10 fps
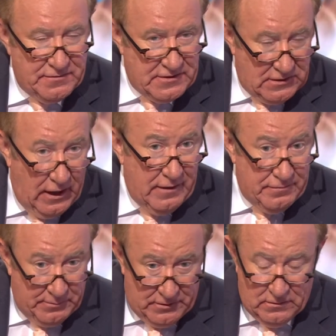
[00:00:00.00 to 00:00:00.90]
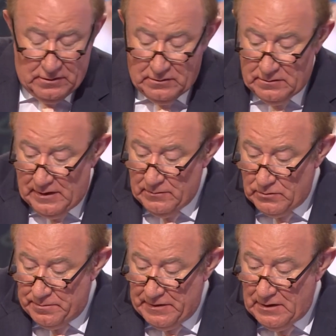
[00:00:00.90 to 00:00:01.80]
of its life, and we don't know how long that will
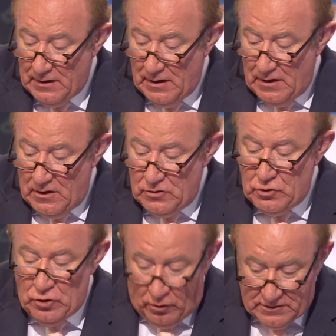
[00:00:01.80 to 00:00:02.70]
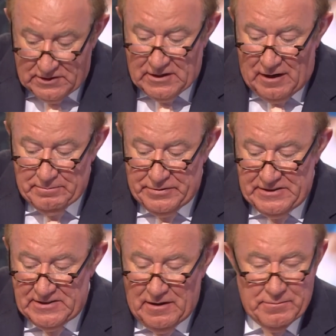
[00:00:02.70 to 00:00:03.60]
be, not to cut
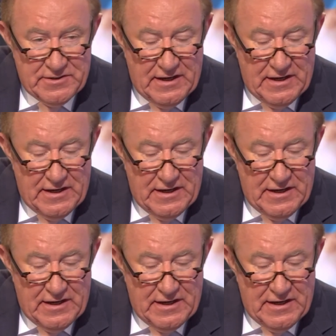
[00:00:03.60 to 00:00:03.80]
police numbers